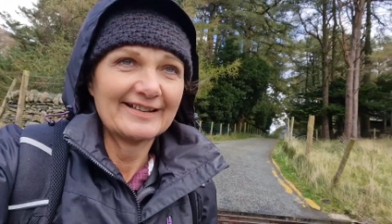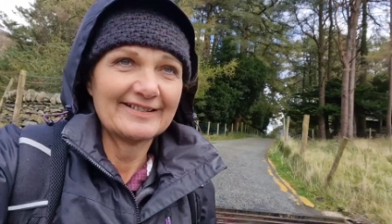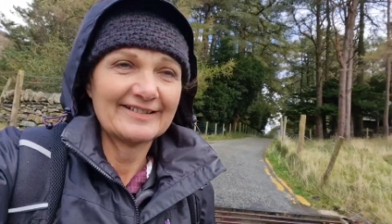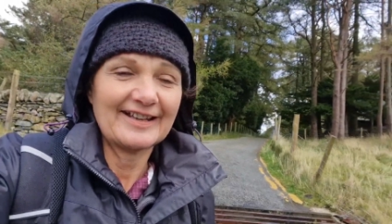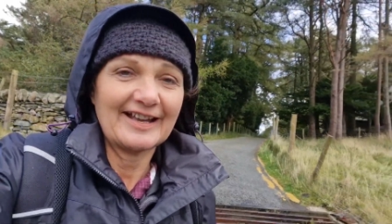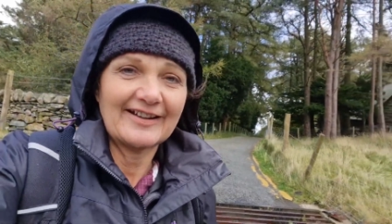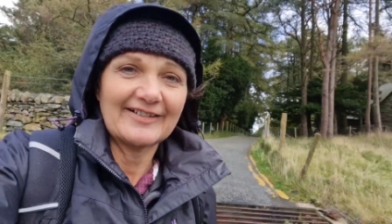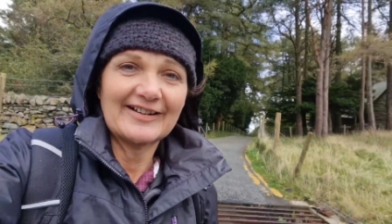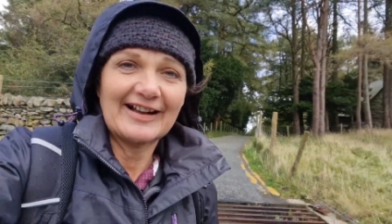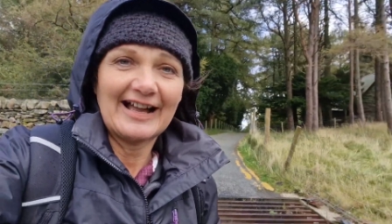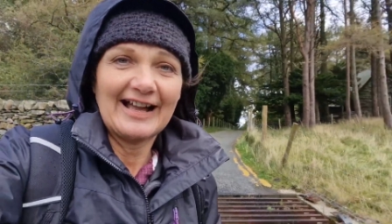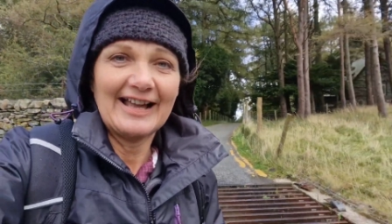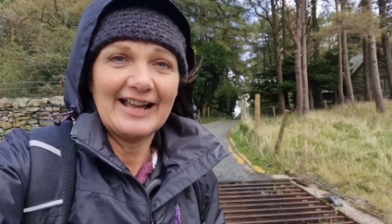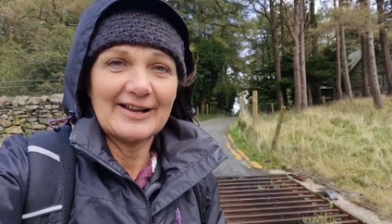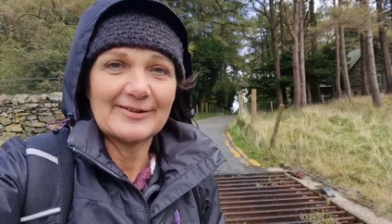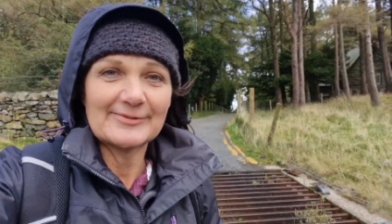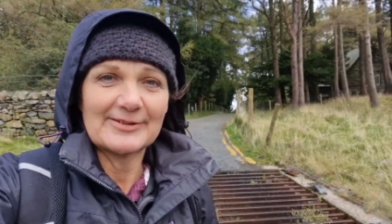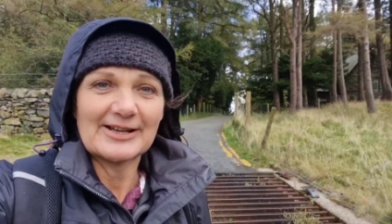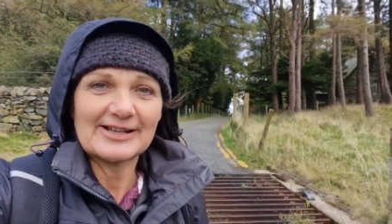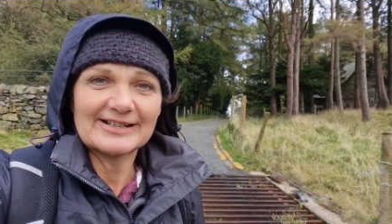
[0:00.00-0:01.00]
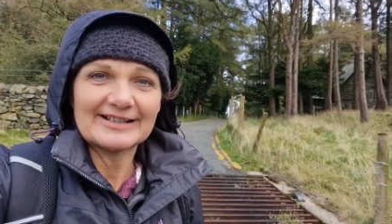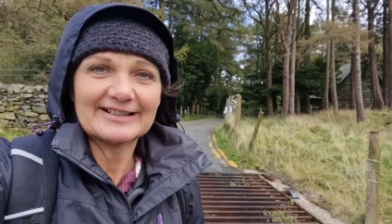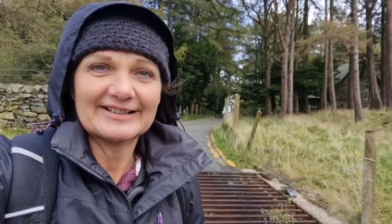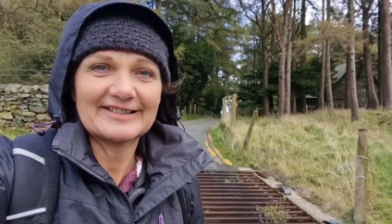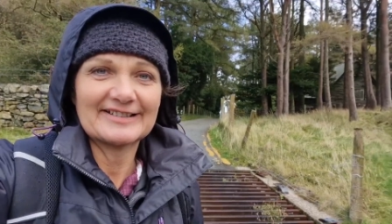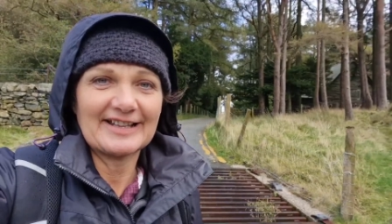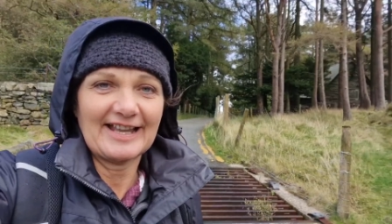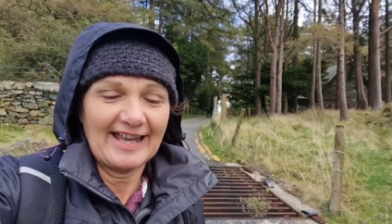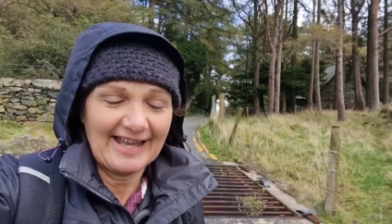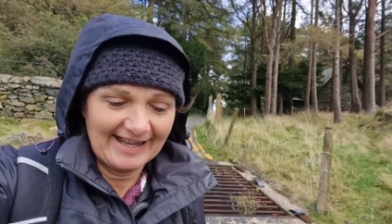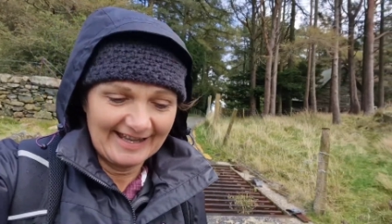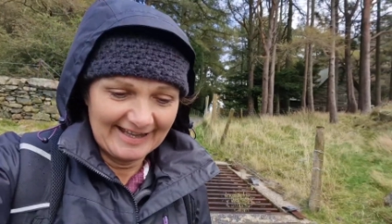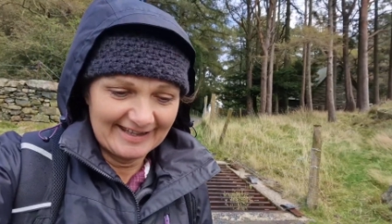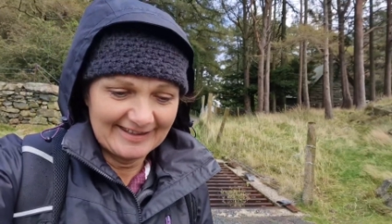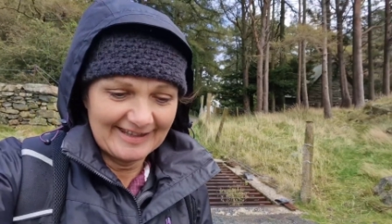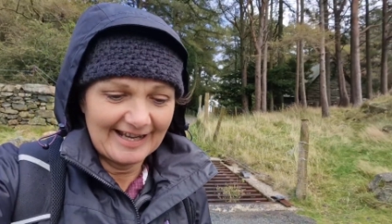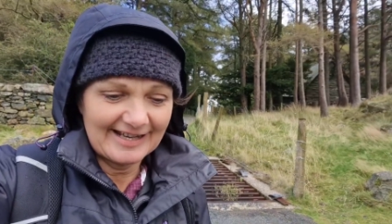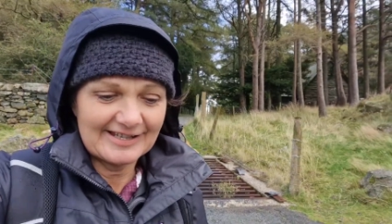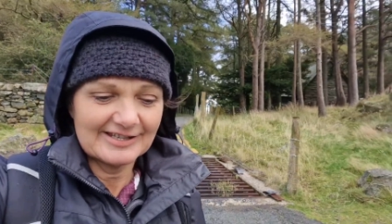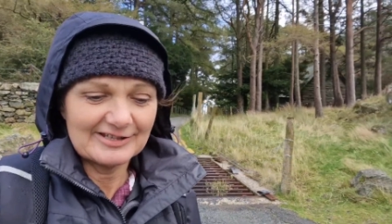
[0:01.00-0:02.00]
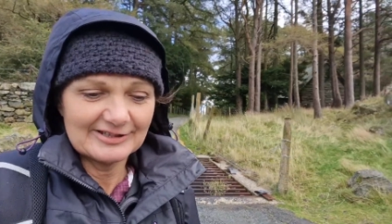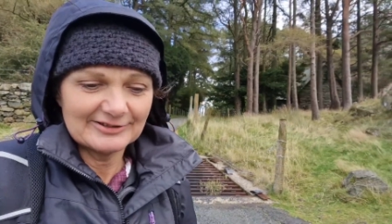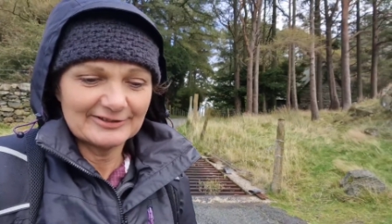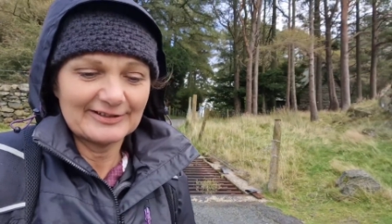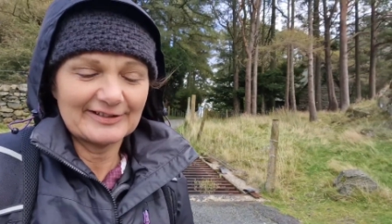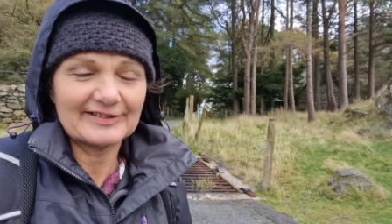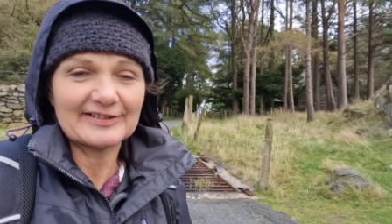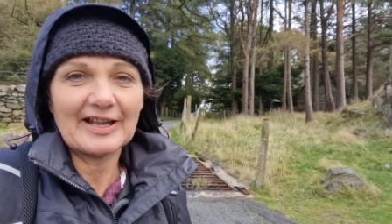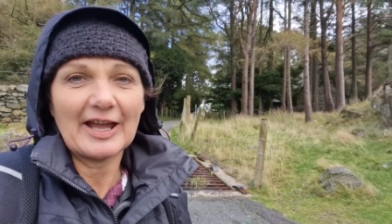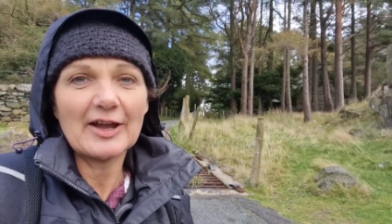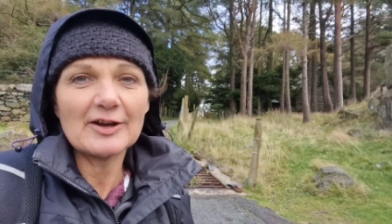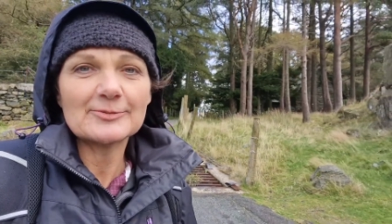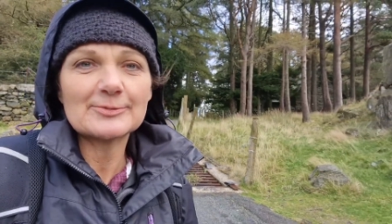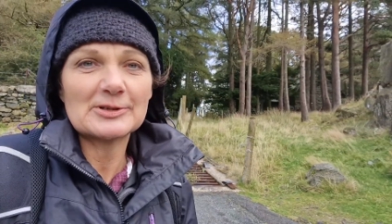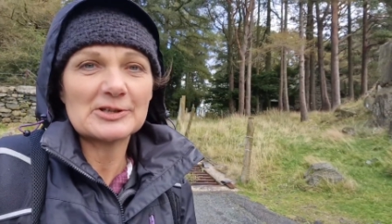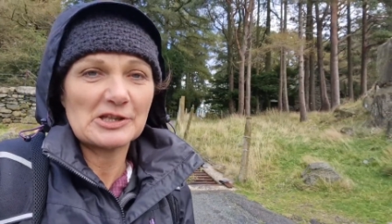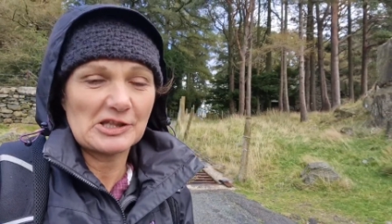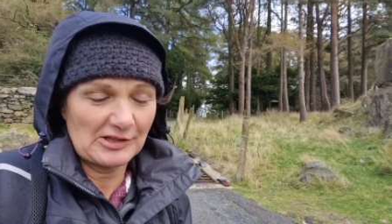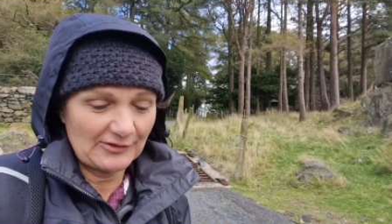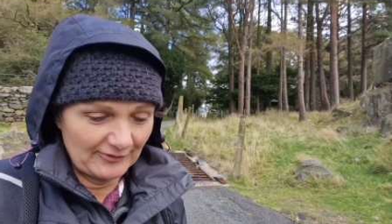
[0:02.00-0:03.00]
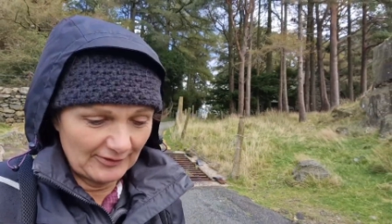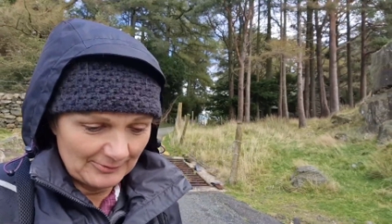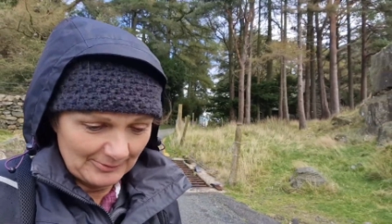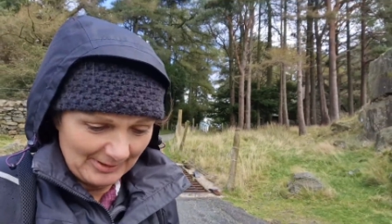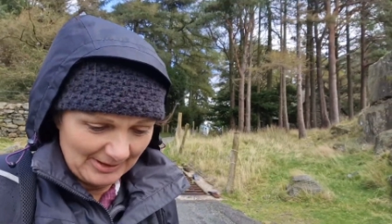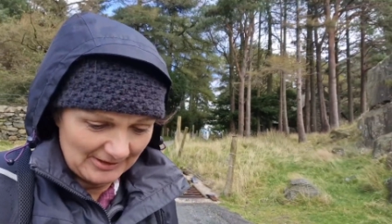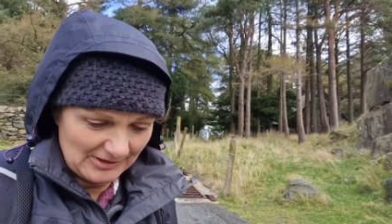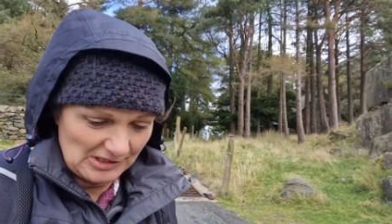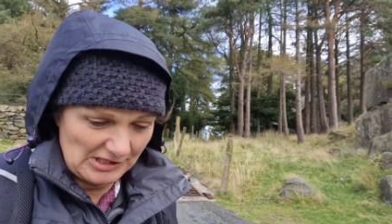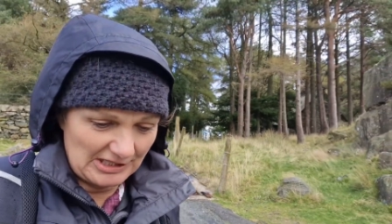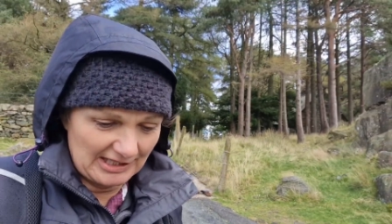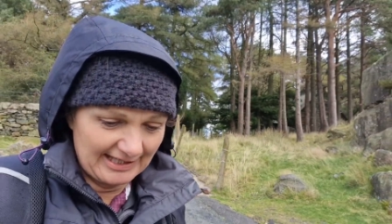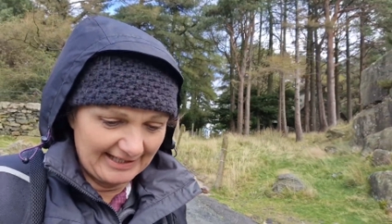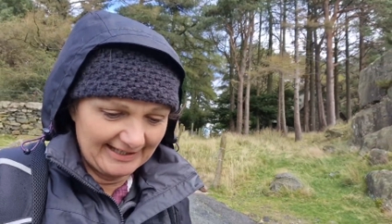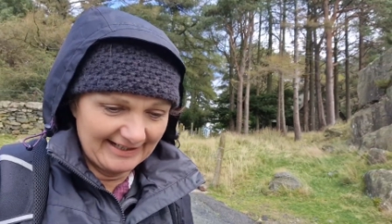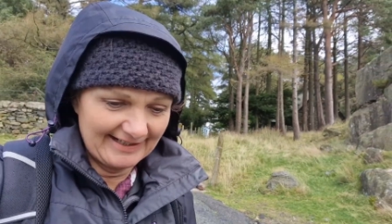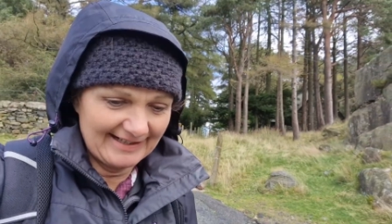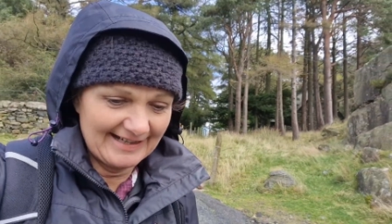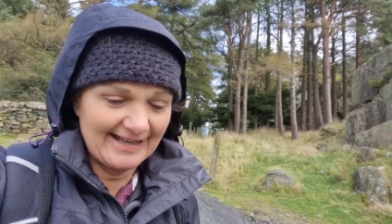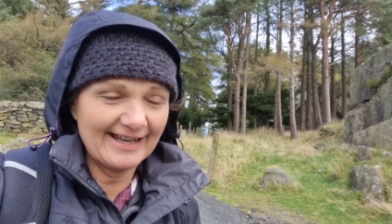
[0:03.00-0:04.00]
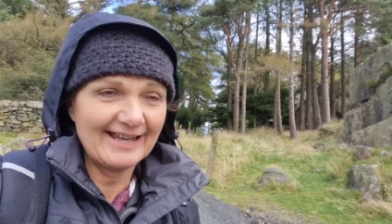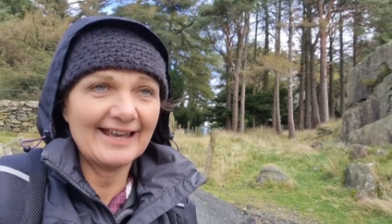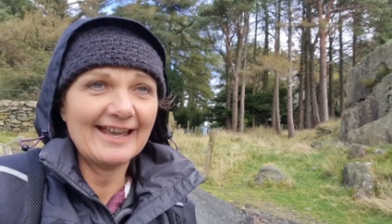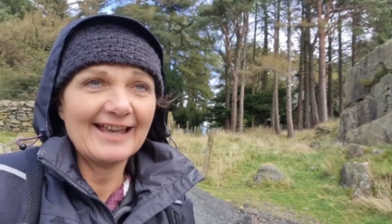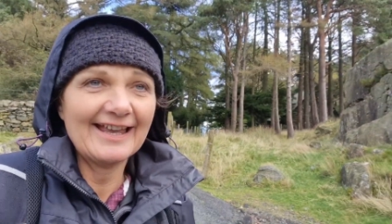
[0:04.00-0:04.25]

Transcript: So I am gonna say thank you so much for watching.